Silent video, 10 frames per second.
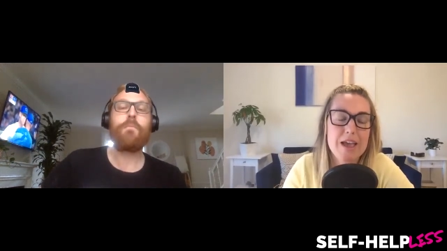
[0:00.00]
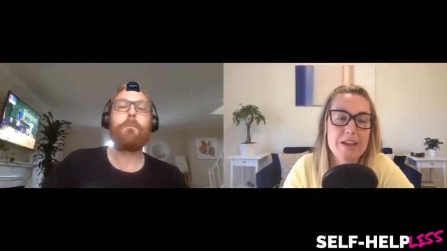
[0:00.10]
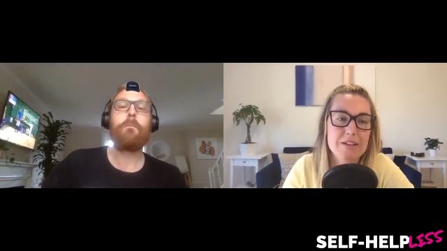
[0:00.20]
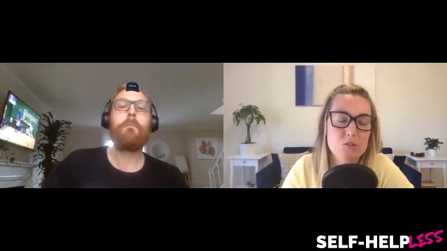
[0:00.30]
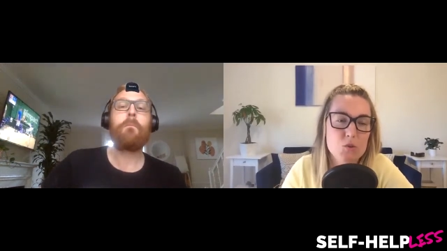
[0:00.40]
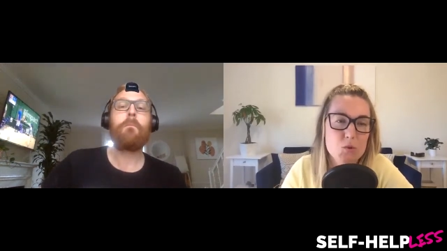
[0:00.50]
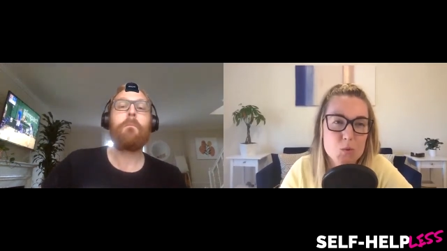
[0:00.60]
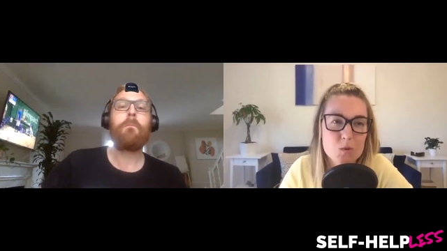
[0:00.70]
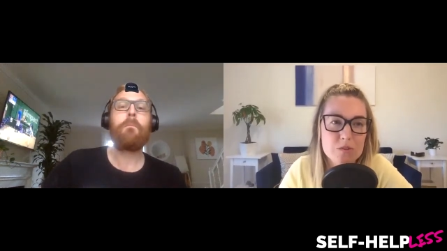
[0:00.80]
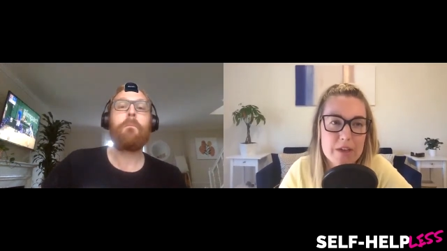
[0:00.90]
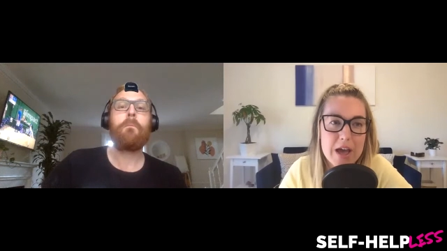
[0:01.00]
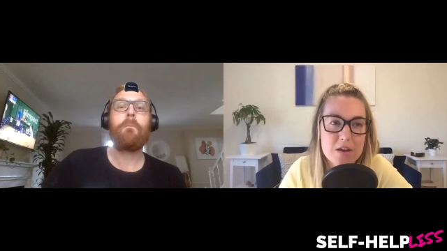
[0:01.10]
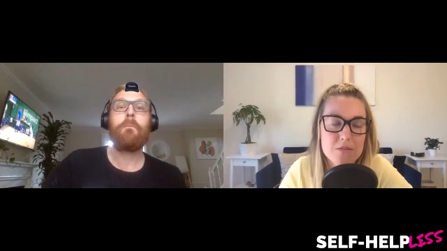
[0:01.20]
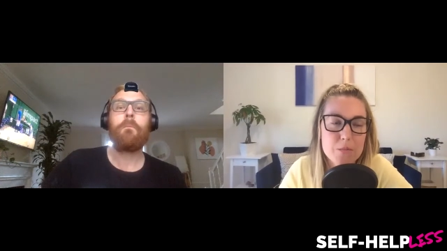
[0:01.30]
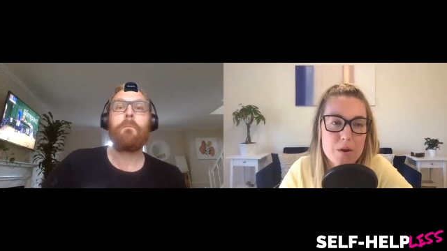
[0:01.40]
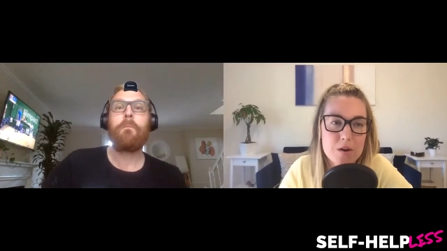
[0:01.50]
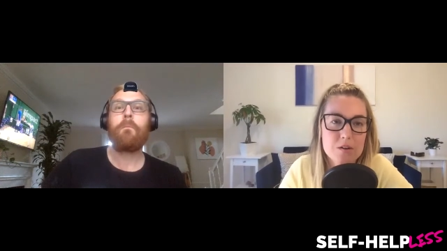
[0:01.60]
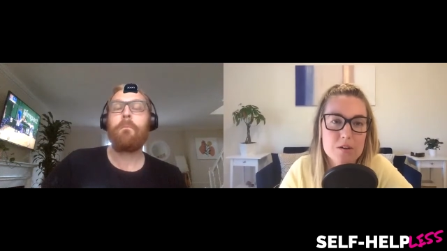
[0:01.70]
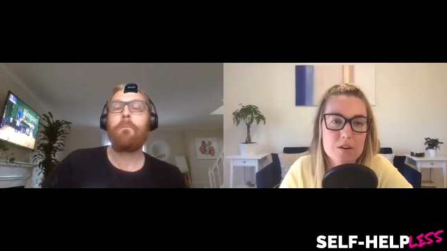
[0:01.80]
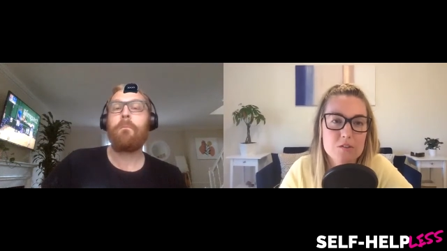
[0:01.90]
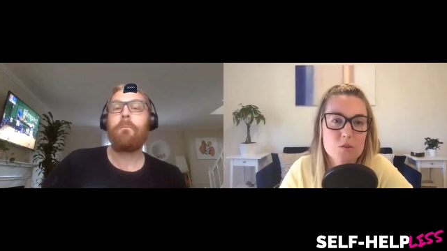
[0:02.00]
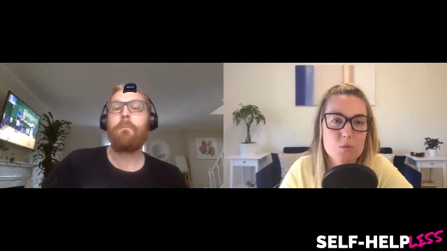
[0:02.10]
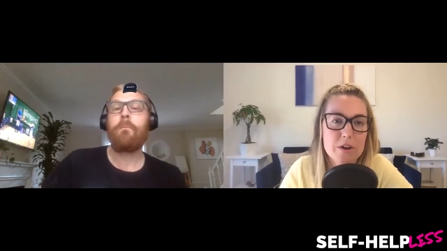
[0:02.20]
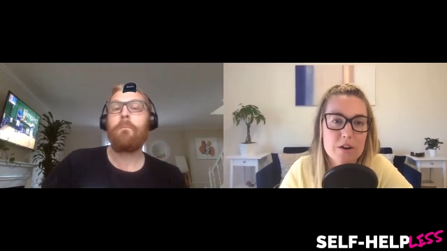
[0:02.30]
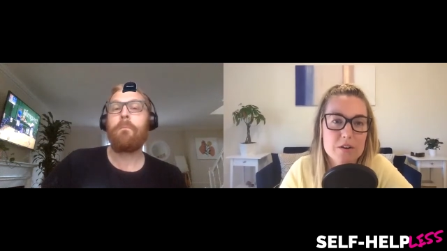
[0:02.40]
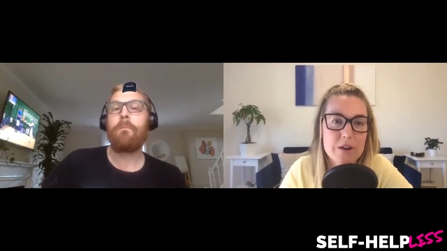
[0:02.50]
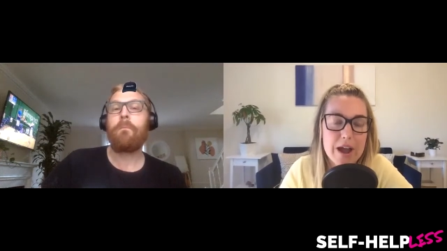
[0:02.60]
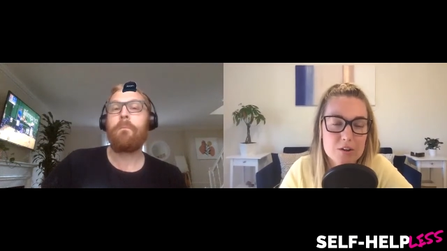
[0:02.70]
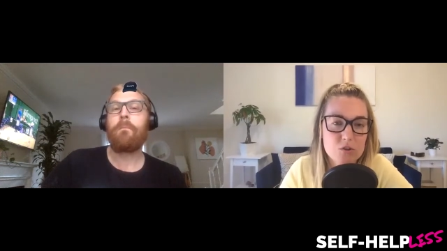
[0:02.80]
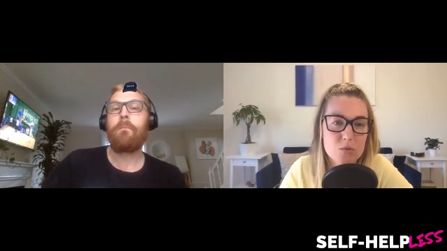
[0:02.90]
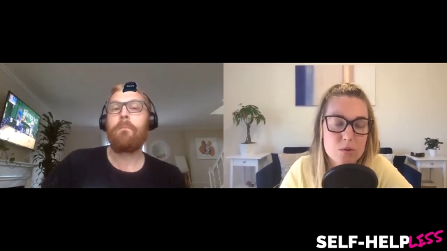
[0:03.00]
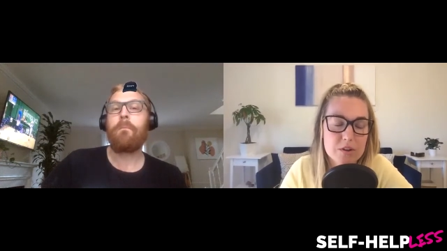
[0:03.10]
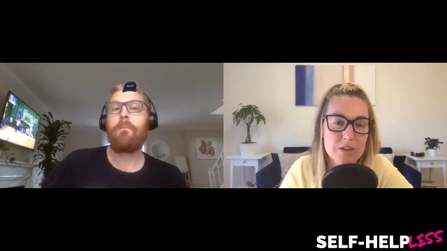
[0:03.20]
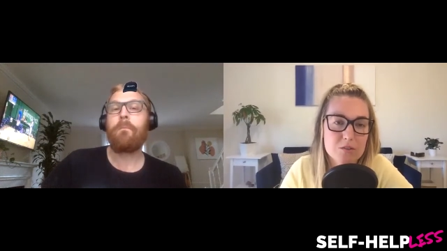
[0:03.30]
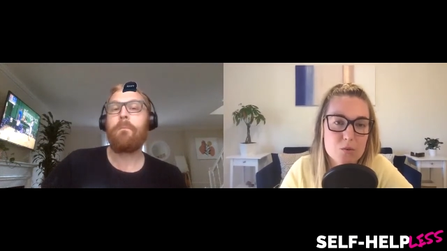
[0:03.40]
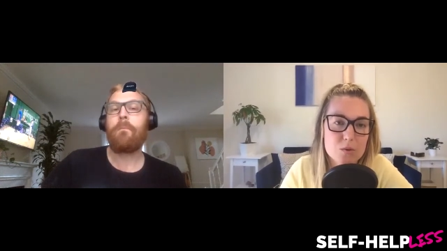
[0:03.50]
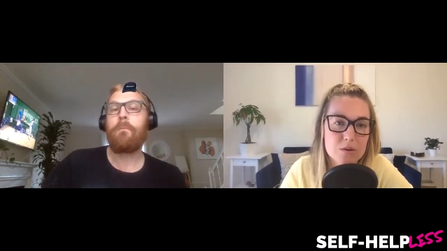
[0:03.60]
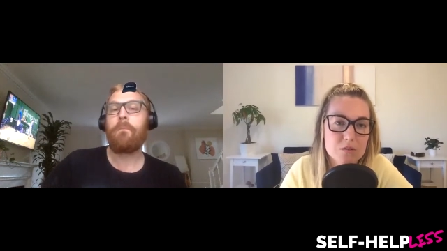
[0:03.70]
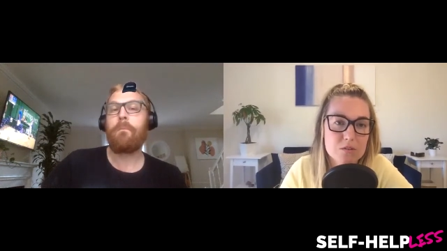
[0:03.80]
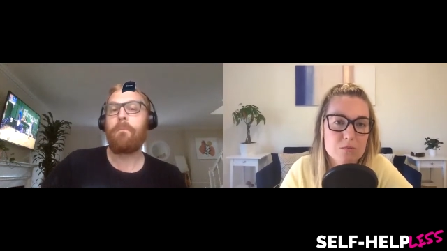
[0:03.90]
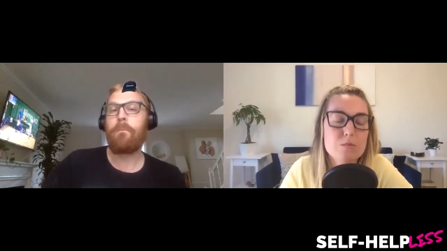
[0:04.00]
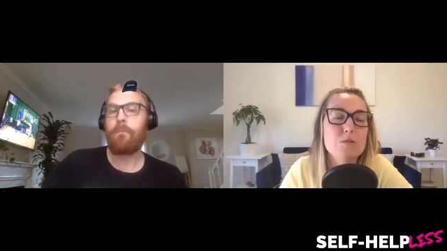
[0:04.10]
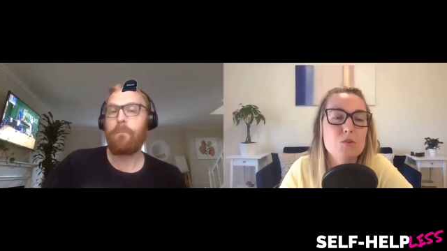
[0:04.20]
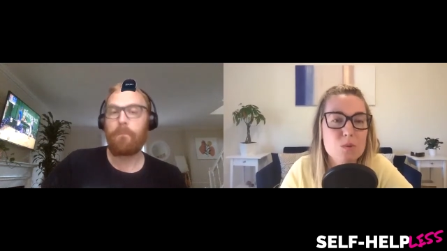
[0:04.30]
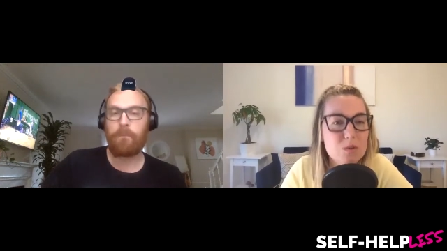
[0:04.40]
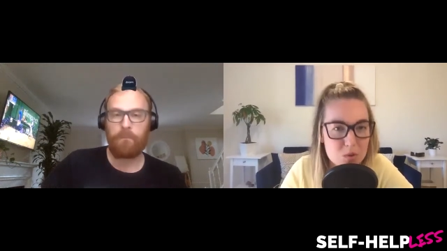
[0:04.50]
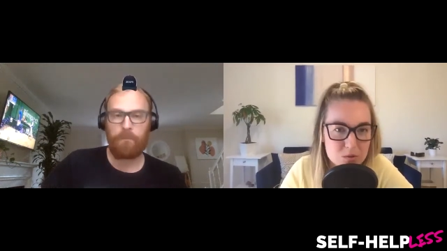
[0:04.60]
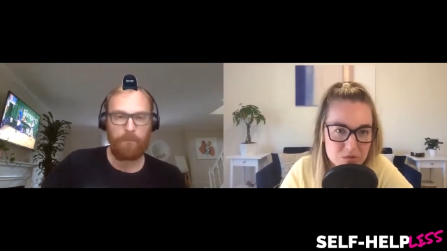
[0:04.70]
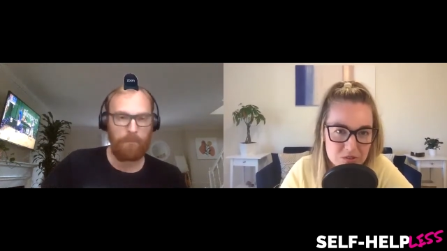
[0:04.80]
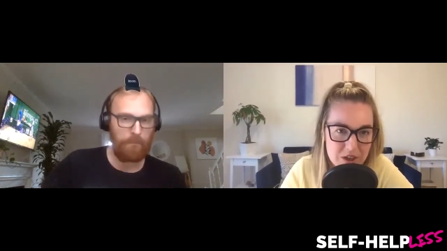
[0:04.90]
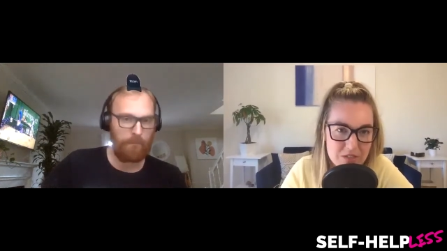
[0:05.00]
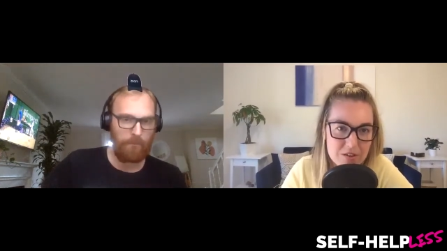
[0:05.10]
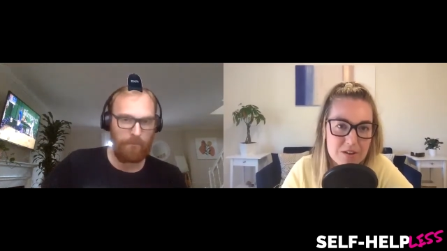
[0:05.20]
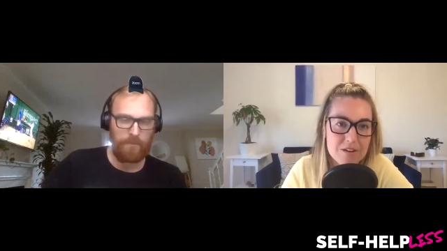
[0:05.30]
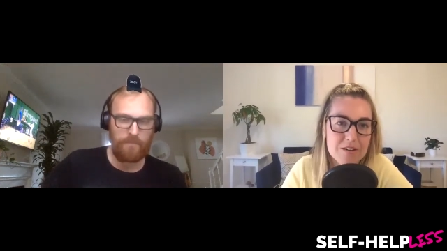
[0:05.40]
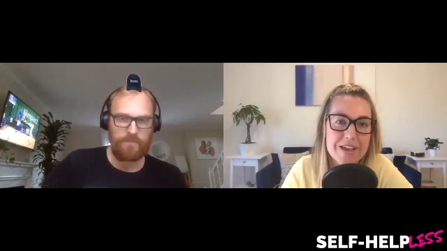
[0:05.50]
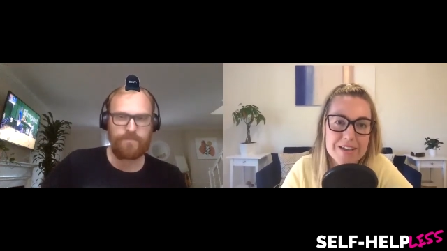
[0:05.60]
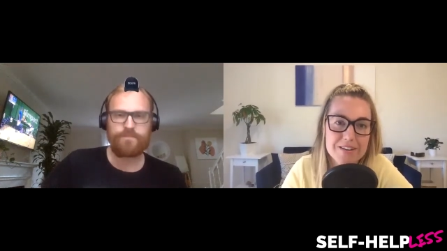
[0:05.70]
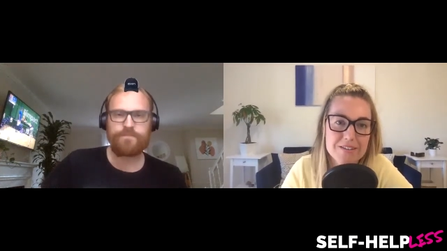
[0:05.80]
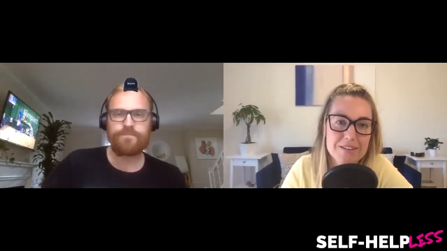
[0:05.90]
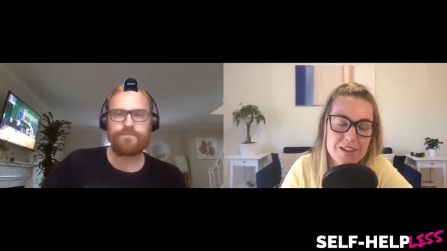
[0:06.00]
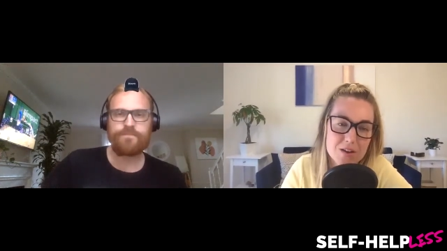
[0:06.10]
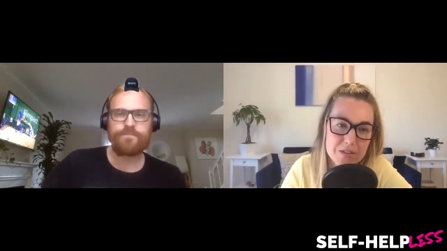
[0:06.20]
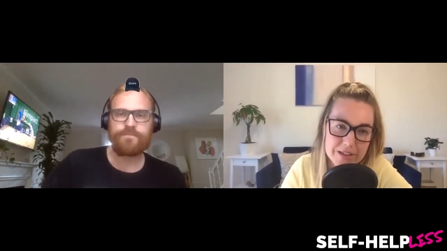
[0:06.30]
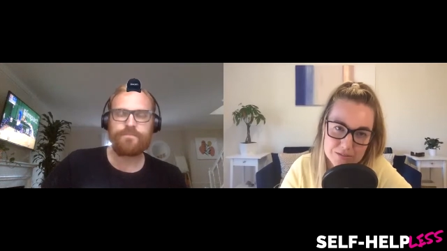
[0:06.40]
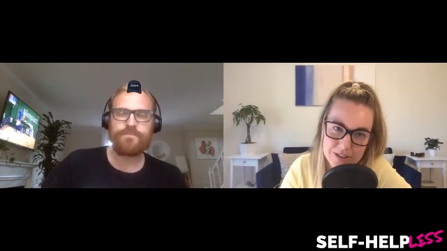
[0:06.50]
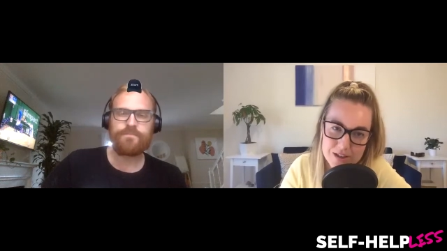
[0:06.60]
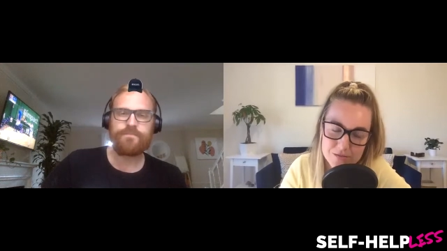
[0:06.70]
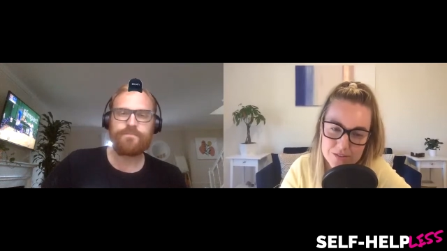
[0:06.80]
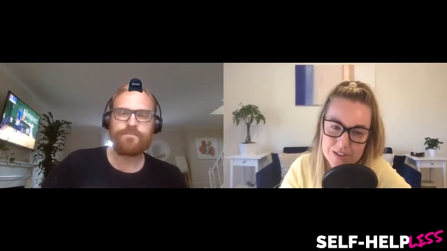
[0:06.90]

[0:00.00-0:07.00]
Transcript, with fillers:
Speaker 1: And it's cool to have a partner to where you're actually working towards mutual goals together and, and all that stuff.